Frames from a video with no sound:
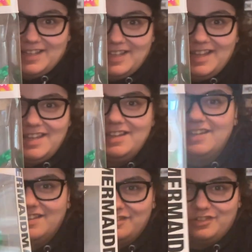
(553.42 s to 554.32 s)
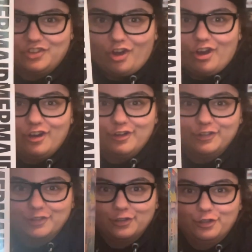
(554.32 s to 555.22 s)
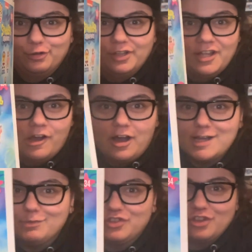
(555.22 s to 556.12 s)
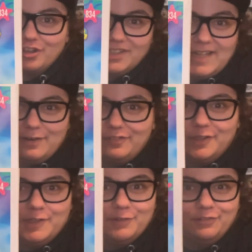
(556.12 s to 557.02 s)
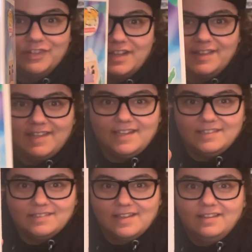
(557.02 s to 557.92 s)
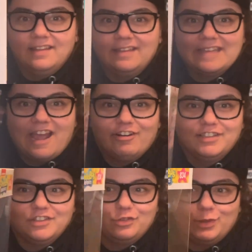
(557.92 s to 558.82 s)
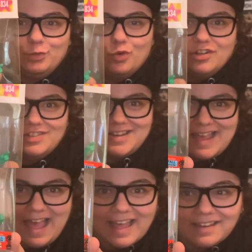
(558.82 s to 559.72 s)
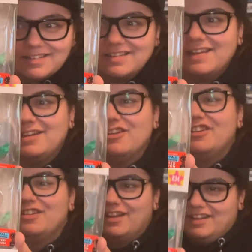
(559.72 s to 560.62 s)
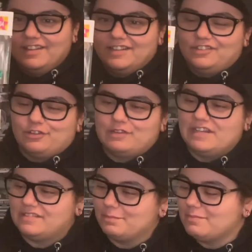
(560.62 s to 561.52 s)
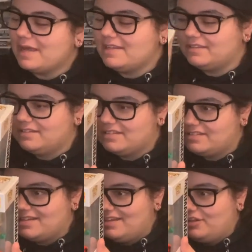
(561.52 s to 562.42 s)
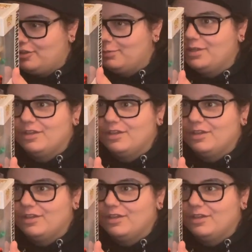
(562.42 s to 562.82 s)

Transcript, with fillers: He is so cool. I am so glad Funko have done these. They're the characters we wanted and needed. So it is amazing to see them.